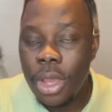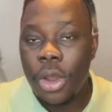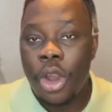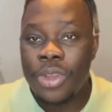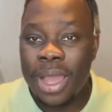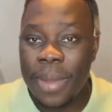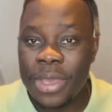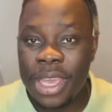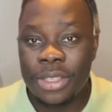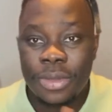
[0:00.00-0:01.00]
or you're coming
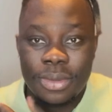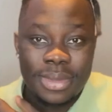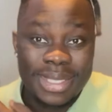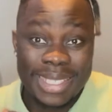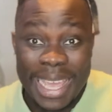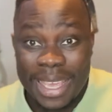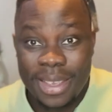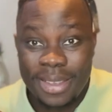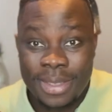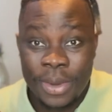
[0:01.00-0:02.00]
here to stay?
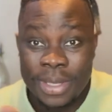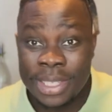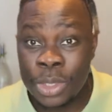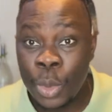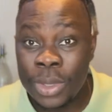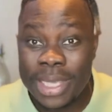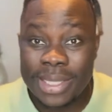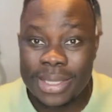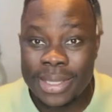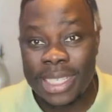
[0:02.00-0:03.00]
So it's 2
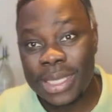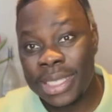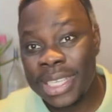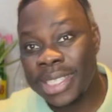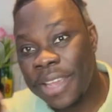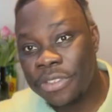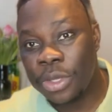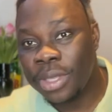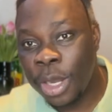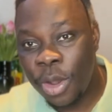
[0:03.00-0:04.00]
things. This gives
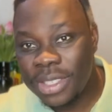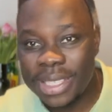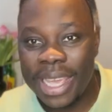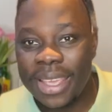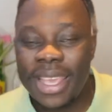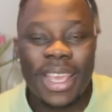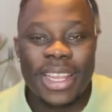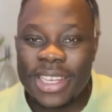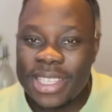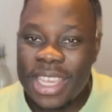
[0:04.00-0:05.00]
you the long stay,
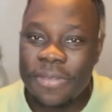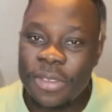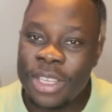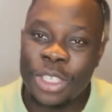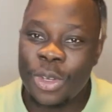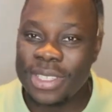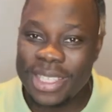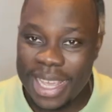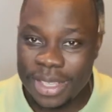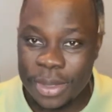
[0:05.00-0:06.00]
this gives you the short
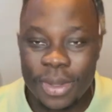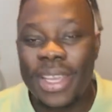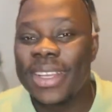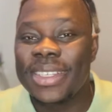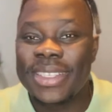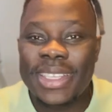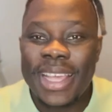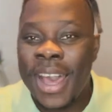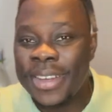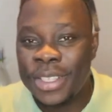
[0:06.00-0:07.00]
stay. So these
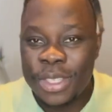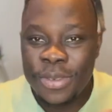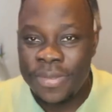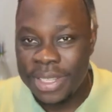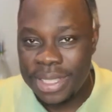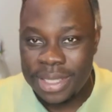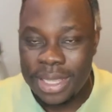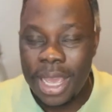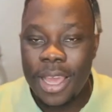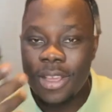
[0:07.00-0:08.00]
are the 2 visas.
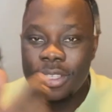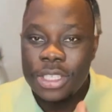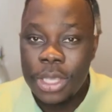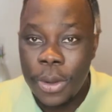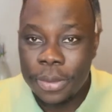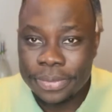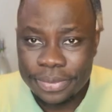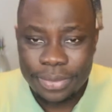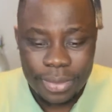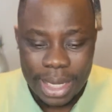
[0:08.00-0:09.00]
So
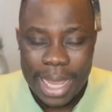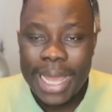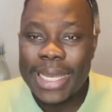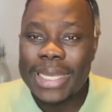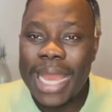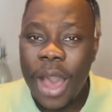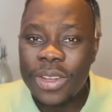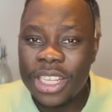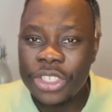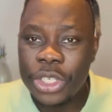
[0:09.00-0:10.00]
now
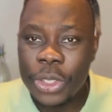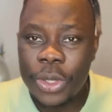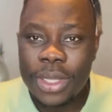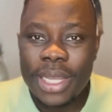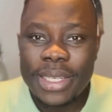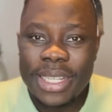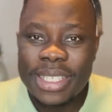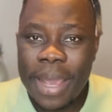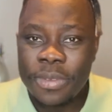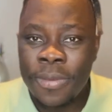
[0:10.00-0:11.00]
that you know the
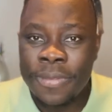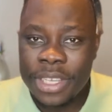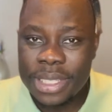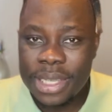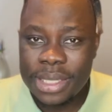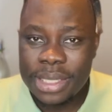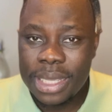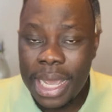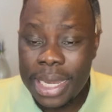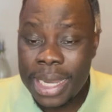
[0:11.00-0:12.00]
types of visas,
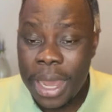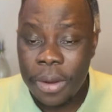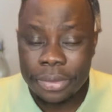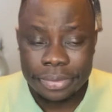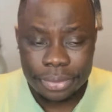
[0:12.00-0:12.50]
now